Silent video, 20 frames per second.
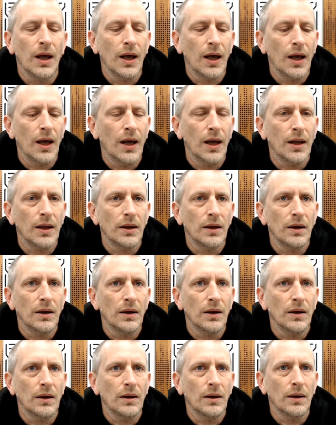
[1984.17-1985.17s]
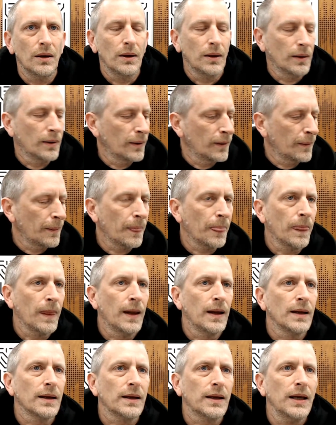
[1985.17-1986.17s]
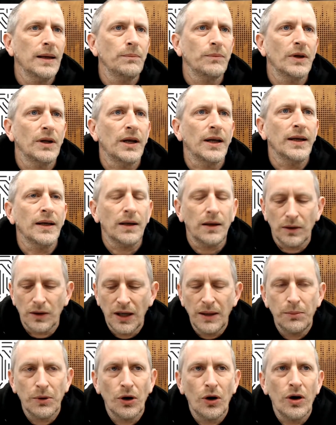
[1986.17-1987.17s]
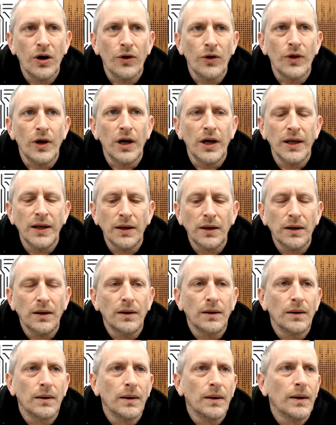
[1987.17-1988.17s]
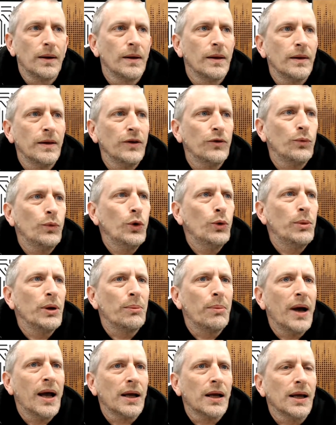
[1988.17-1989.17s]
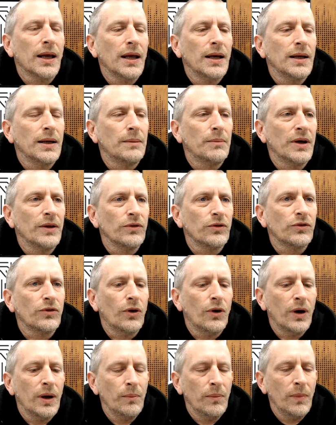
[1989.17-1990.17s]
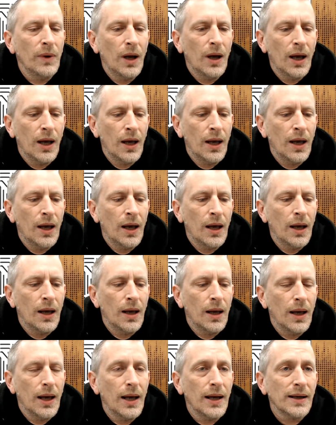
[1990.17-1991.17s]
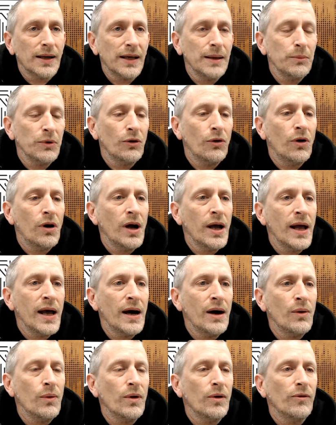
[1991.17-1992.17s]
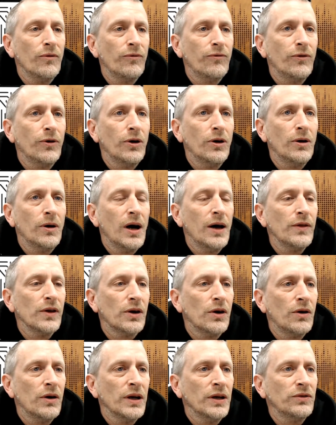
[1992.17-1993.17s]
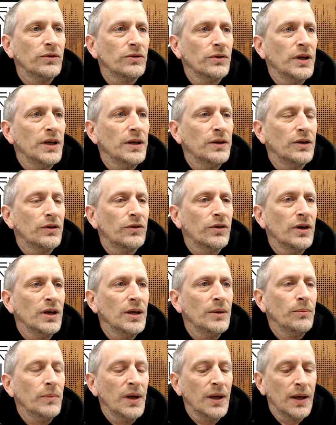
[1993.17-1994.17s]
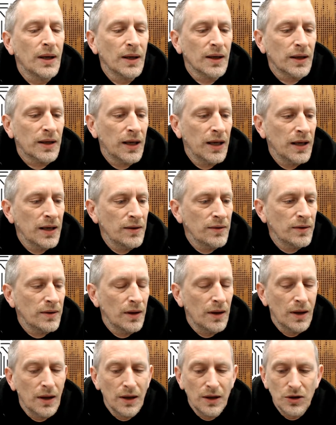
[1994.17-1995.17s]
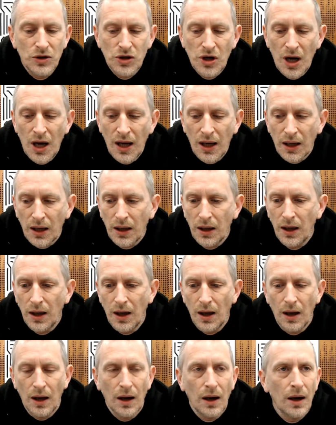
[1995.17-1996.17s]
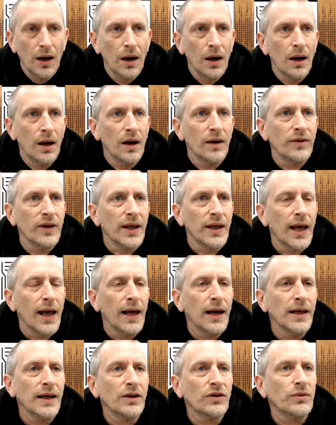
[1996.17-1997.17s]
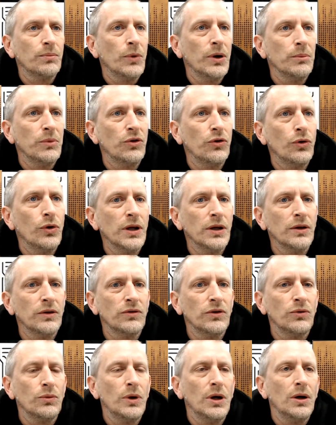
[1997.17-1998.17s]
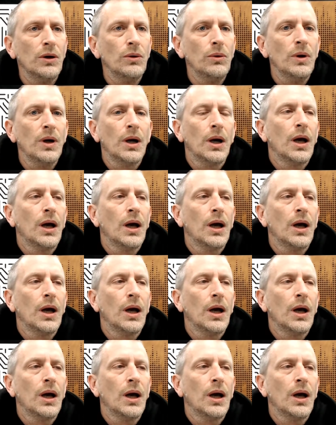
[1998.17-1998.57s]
and keep an eye on the link. This will be back again in a month's time, and keep your eye out for other guys in the team. Keith, Jack, I think Alex might be joining us as well.